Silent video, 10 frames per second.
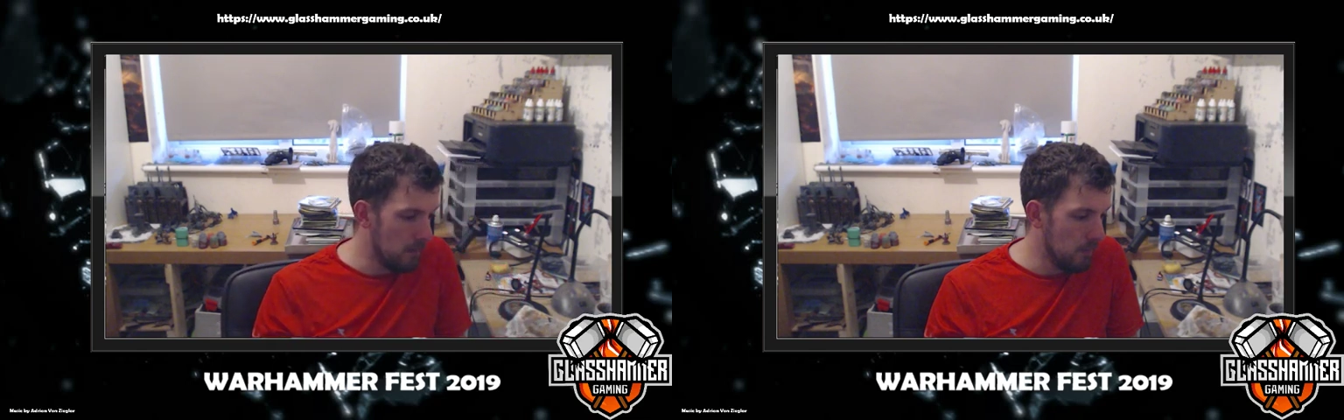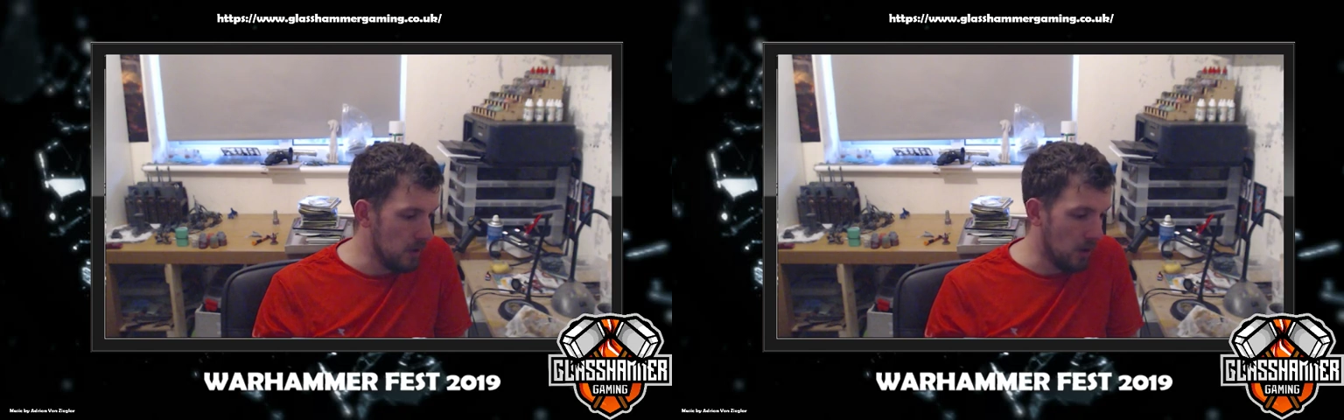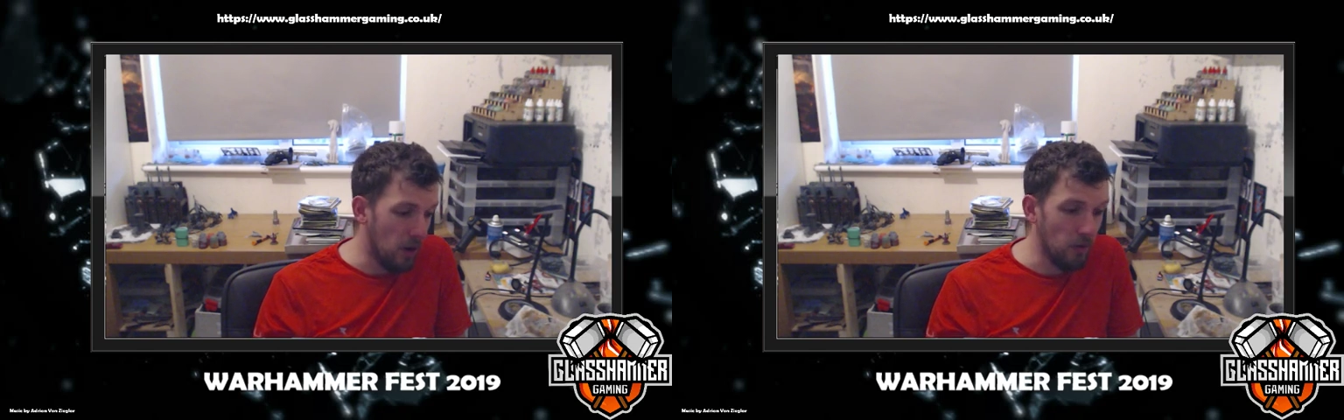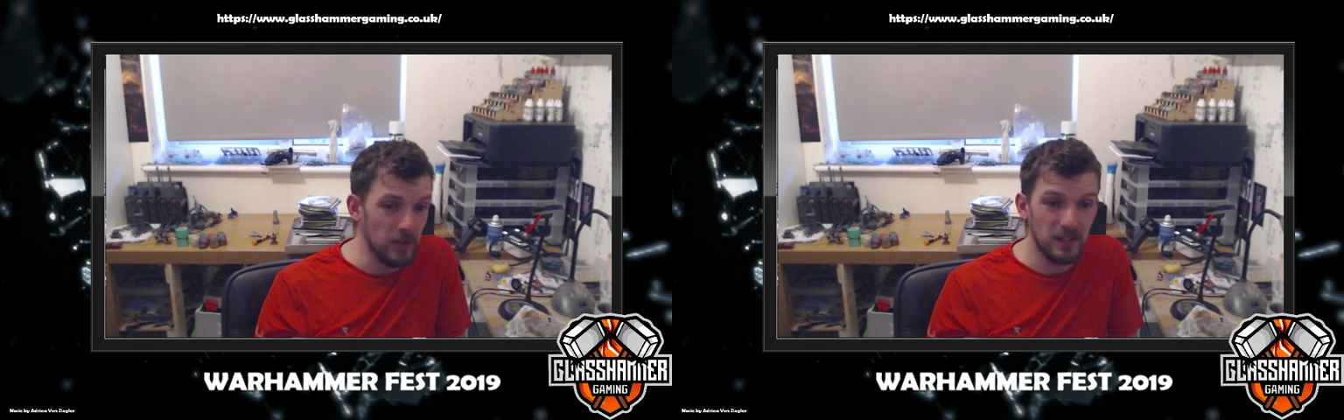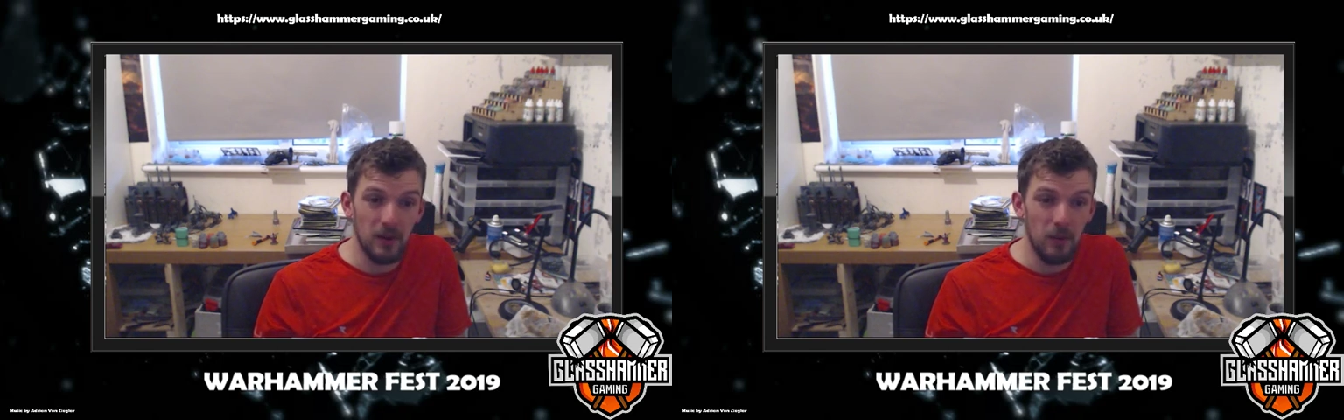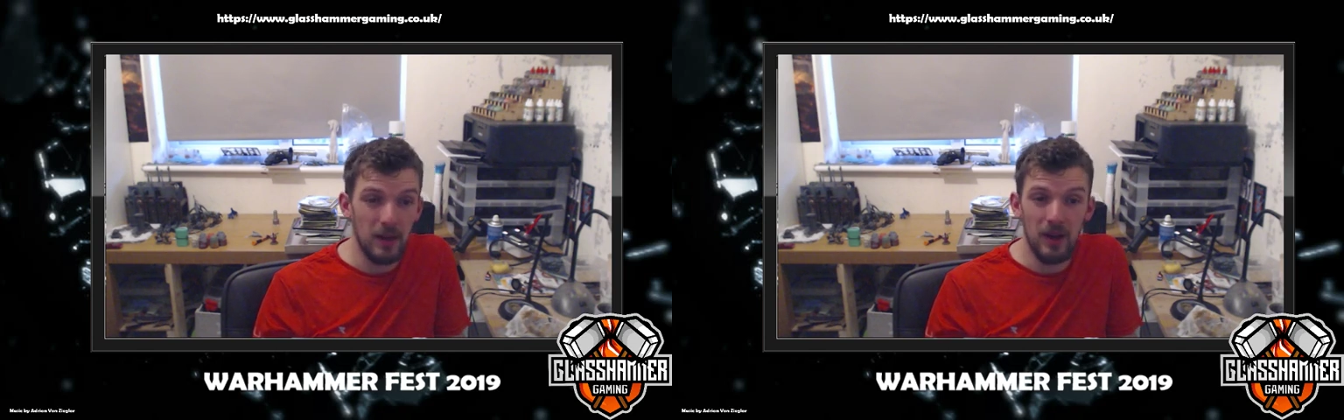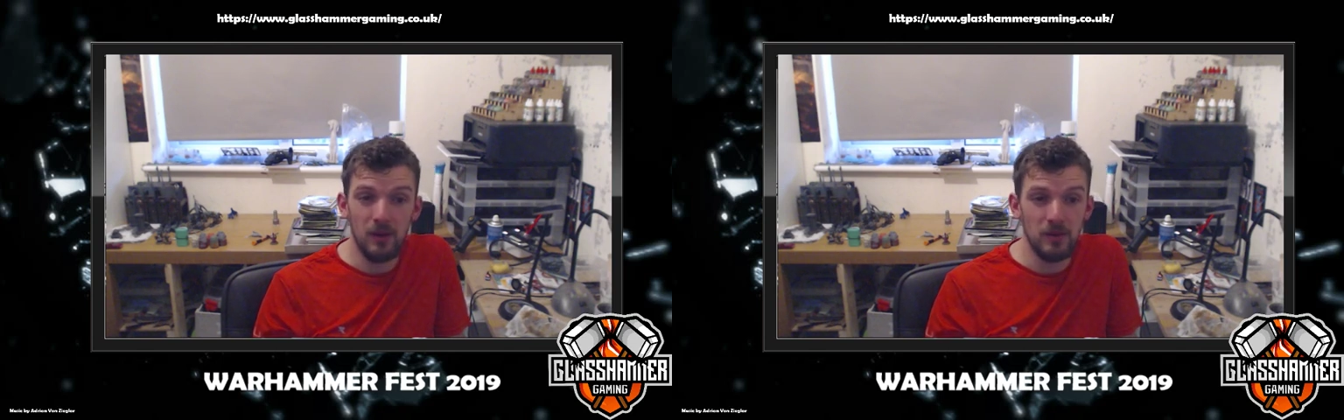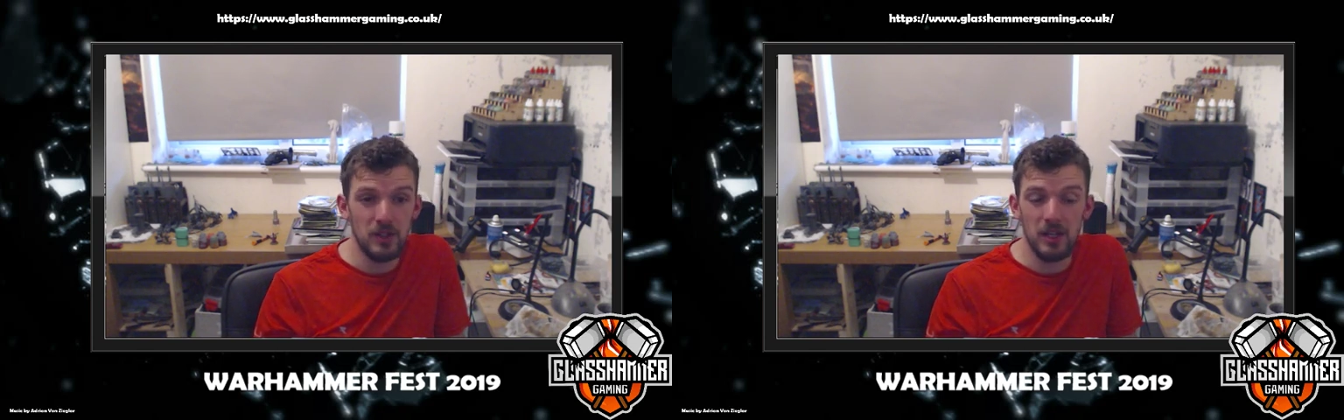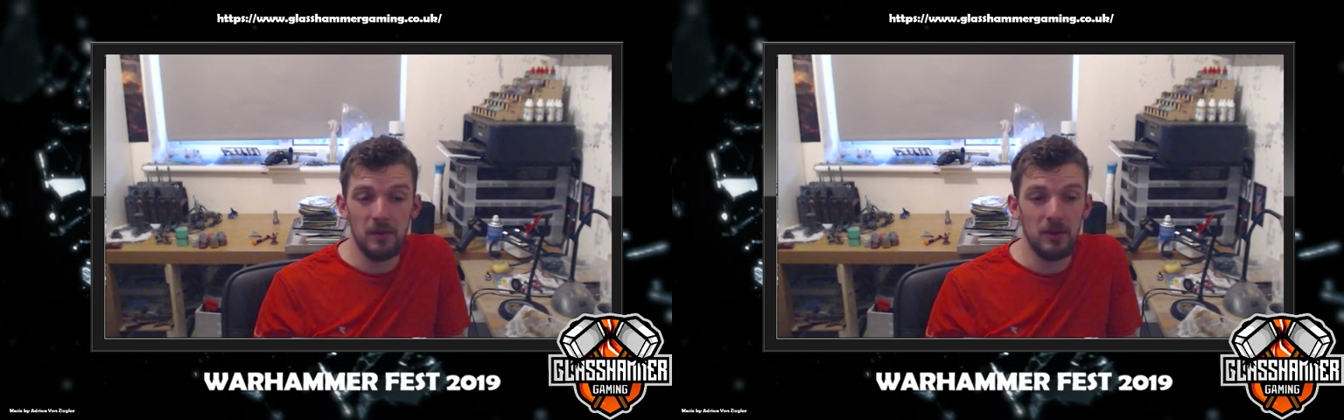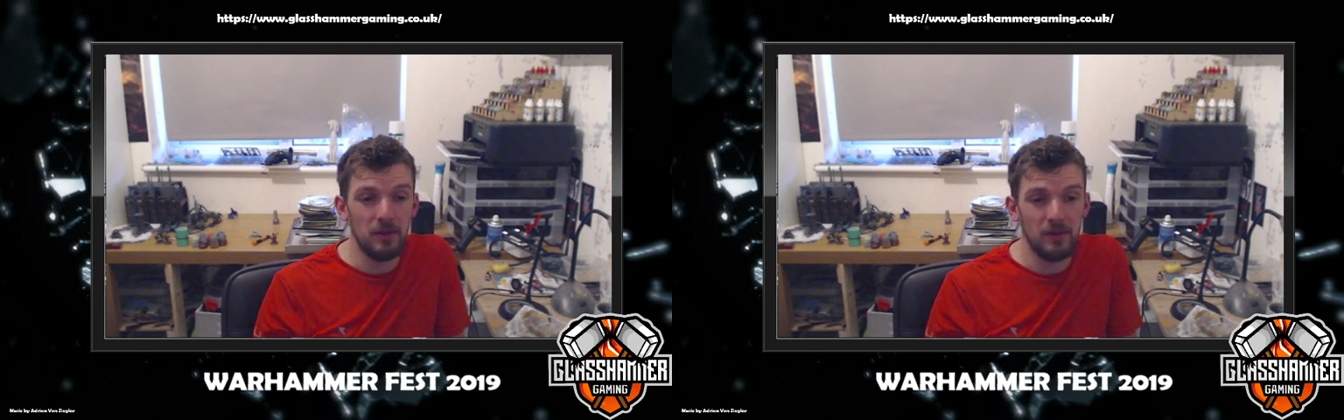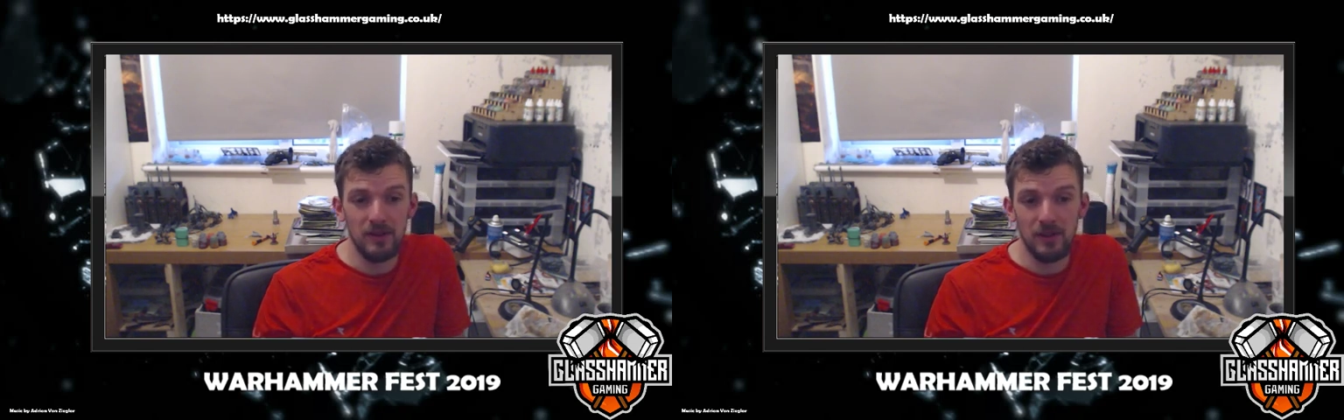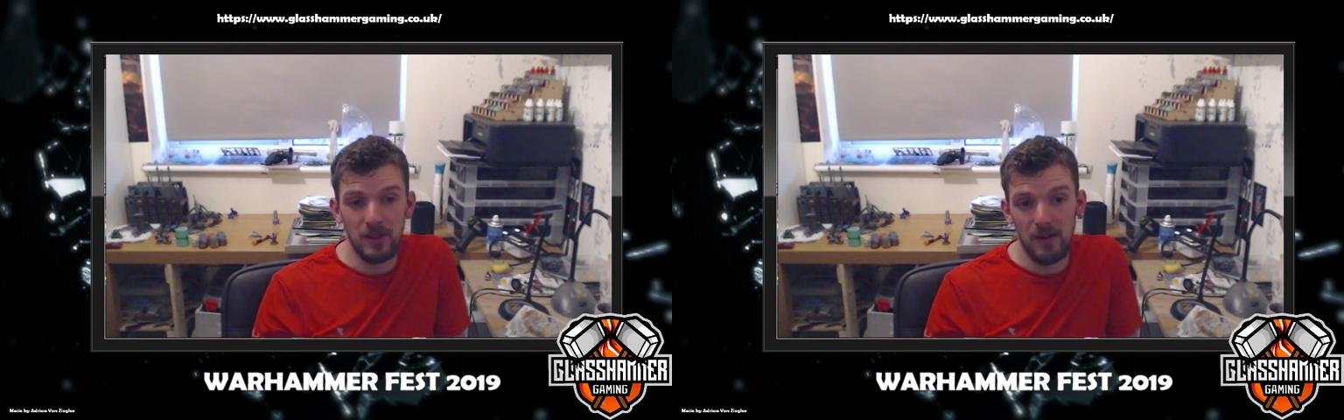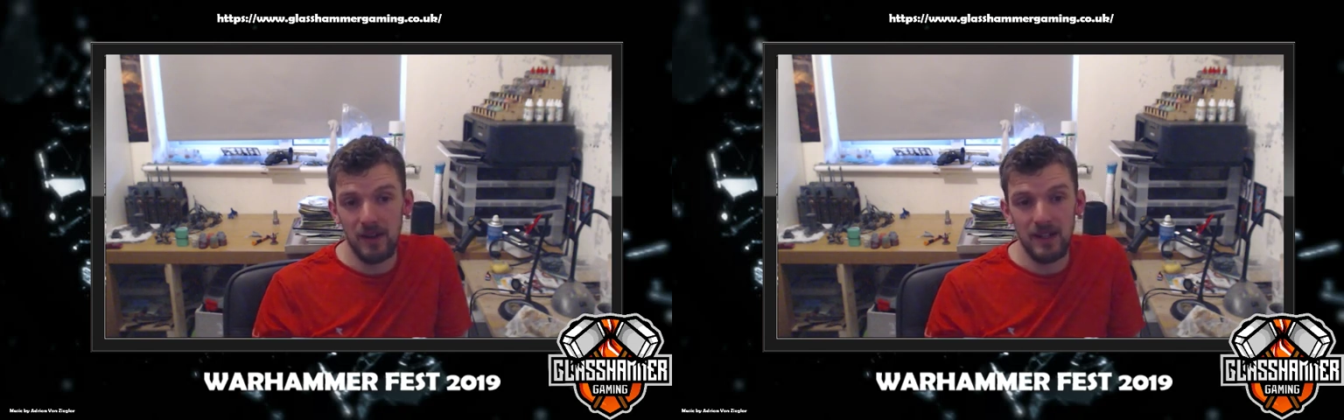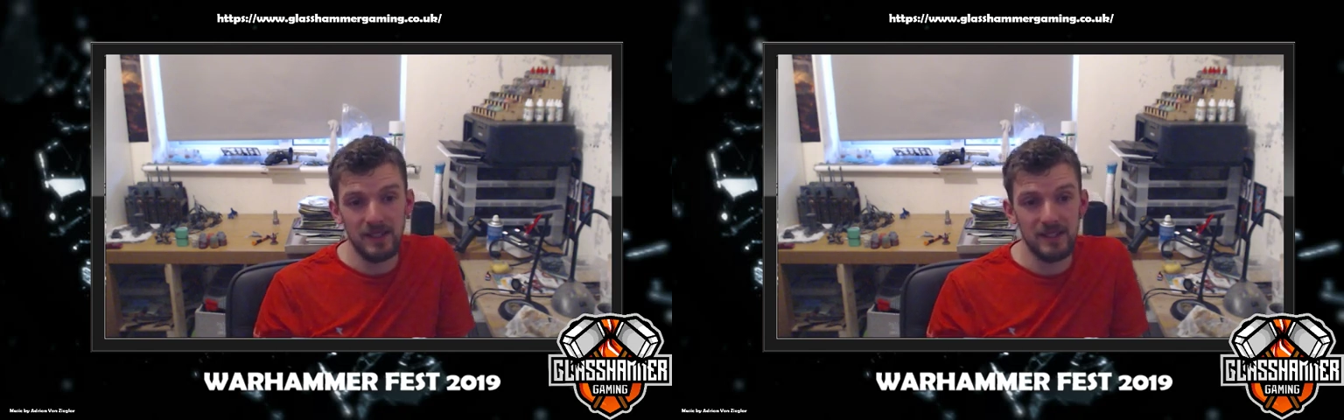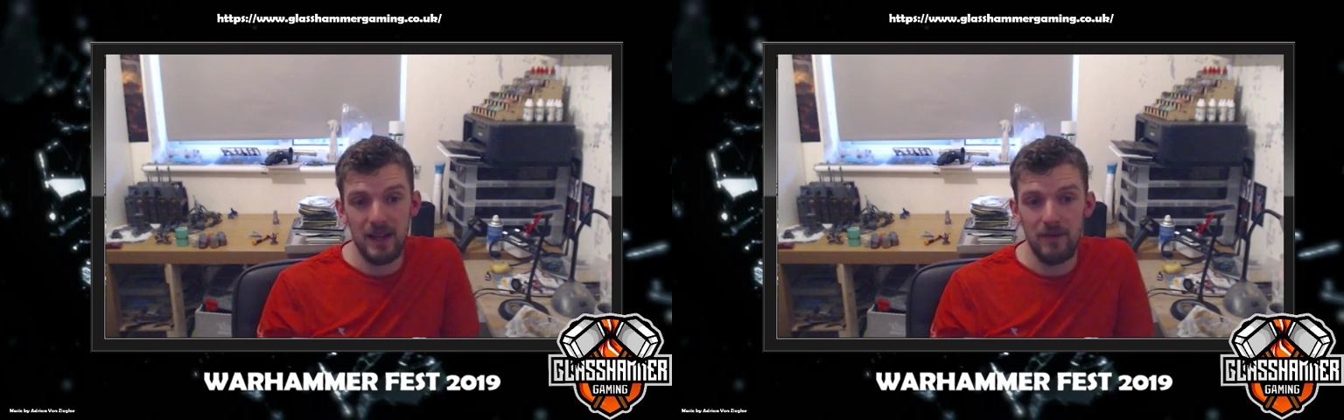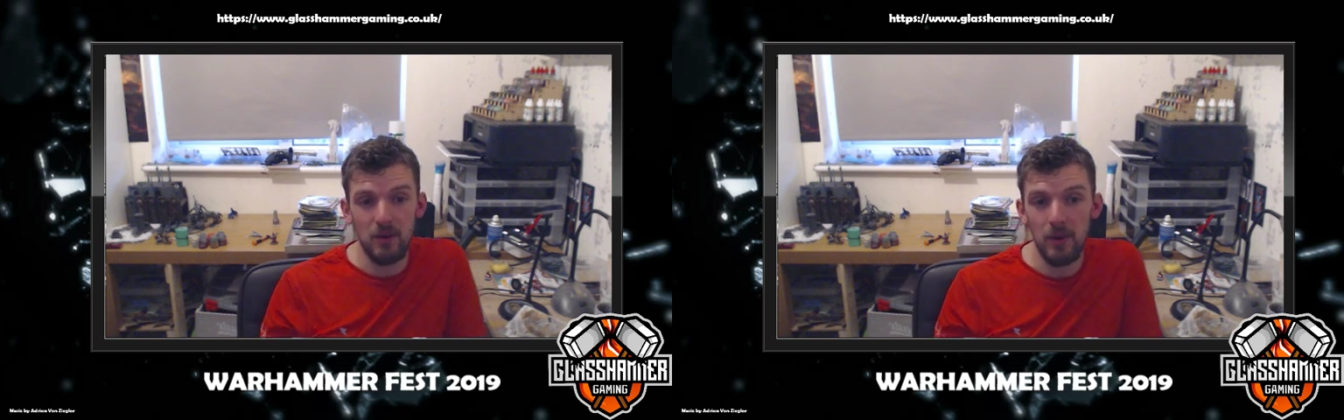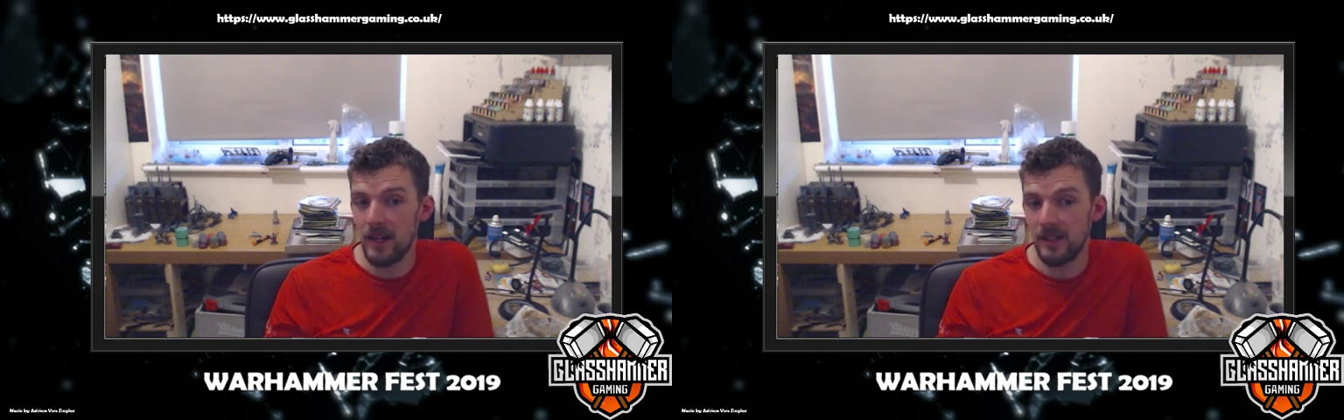You know, obviously we know GW do their releases every week,